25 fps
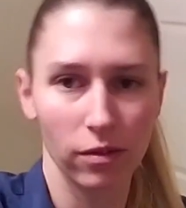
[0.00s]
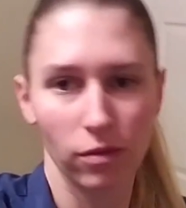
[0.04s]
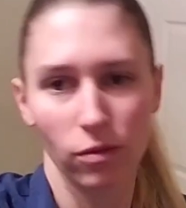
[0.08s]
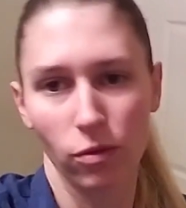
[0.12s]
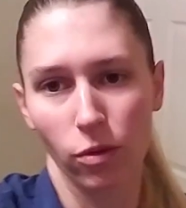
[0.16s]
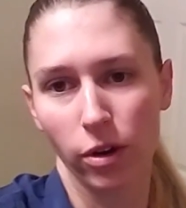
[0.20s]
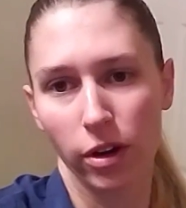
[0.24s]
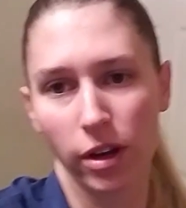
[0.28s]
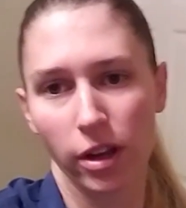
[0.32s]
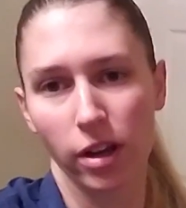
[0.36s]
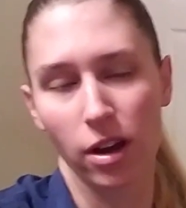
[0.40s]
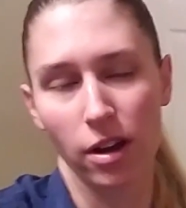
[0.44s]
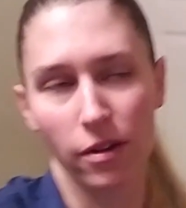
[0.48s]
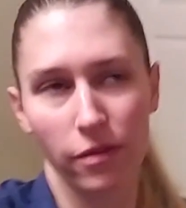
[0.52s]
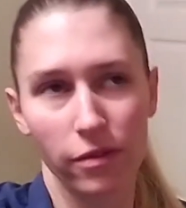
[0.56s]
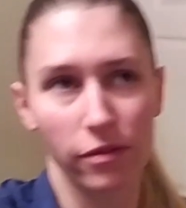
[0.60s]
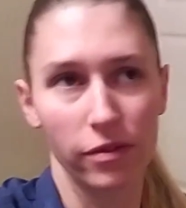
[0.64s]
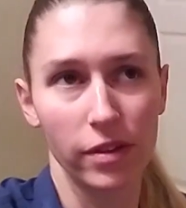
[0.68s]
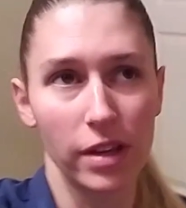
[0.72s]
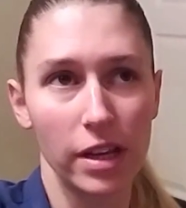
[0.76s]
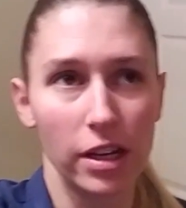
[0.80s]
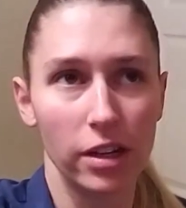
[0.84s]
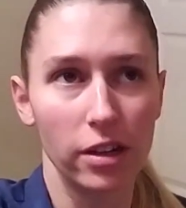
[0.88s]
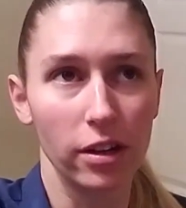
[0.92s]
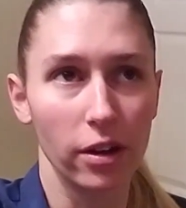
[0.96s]
working off
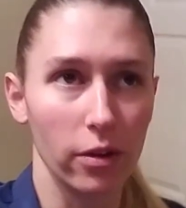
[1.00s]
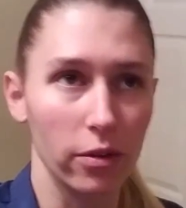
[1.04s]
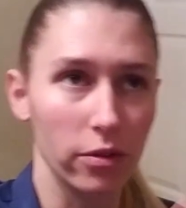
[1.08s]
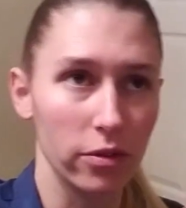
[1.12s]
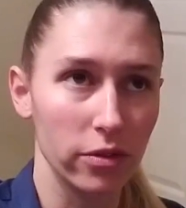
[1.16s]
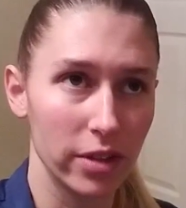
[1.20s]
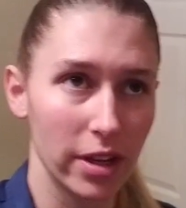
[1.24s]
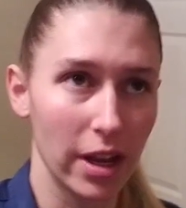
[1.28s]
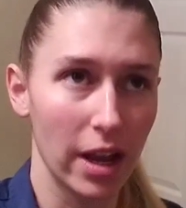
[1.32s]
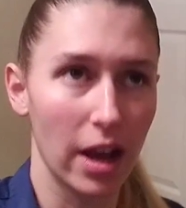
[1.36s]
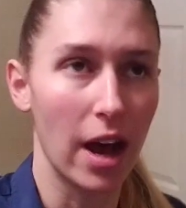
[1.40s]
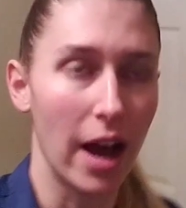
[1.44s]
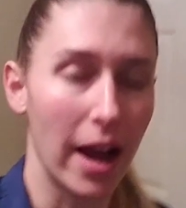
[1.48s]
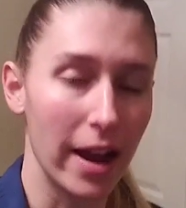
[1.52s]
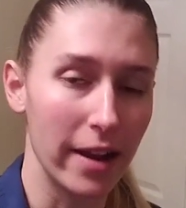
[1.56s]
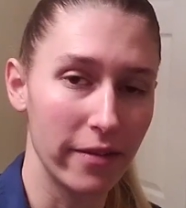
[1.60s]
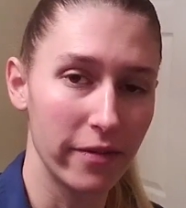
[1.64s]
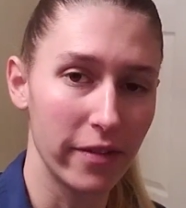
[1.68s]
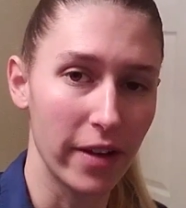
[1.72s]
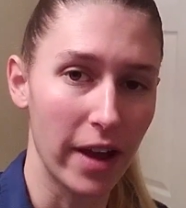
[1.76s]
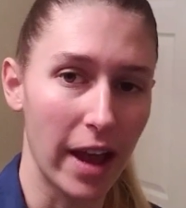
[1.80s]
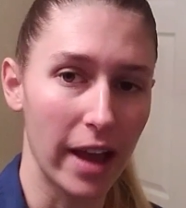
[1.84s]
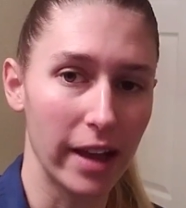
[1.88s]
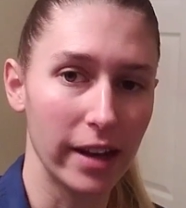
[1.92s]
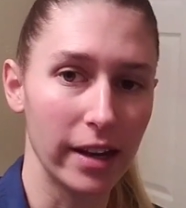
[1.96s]
of ketones,
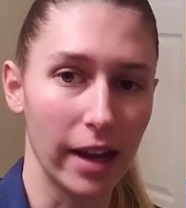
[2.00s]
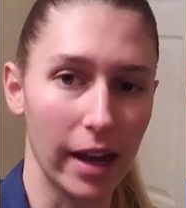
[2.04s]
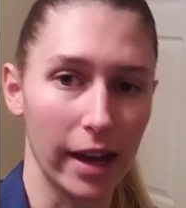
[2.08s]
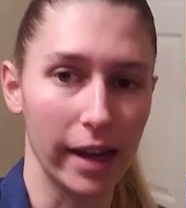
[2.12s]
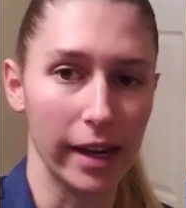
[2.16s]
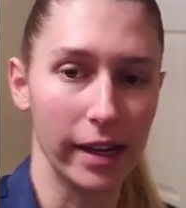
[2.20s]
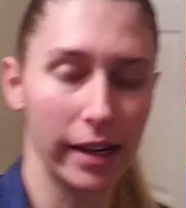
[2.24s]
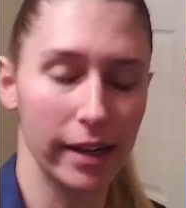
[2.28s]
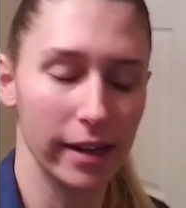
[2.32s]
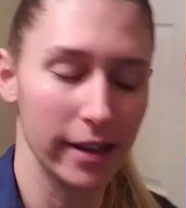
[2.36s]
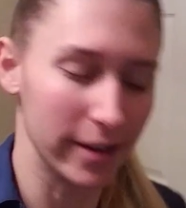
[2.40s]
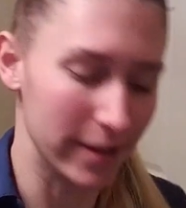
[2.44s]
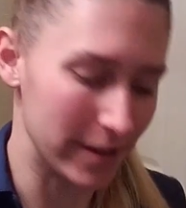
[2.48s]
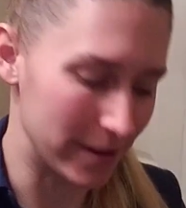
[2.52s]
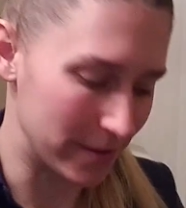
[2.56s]
high-fat diet.